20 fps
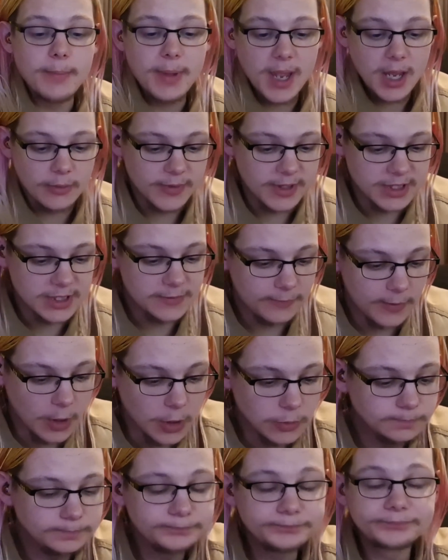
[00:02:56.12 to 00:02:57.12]
about this
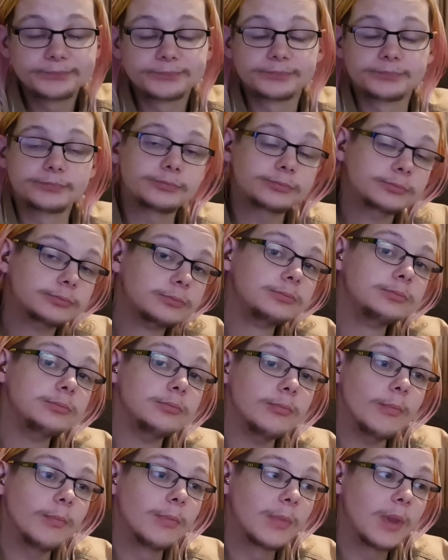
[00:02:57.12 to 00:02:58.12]
phone
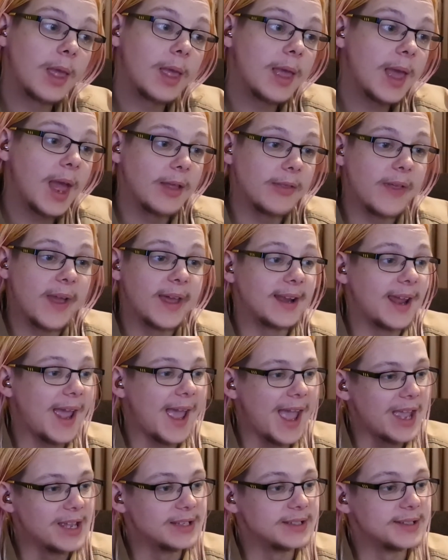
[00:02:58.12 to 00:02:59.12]
that
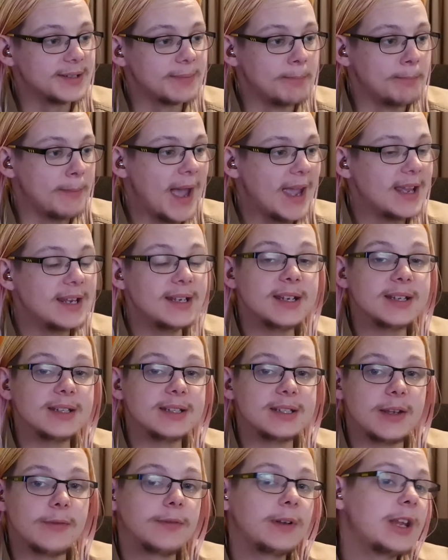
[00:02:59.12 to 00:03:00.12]
has made it
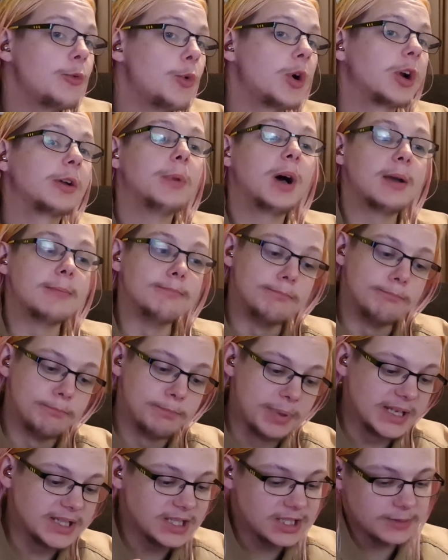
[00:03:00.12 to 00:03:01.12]
definitely one of my
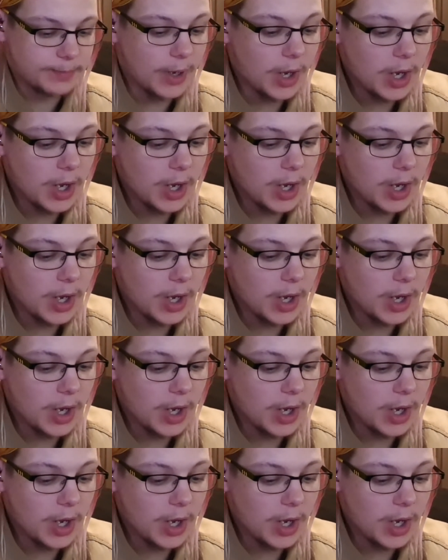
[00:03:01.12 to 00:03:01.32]
best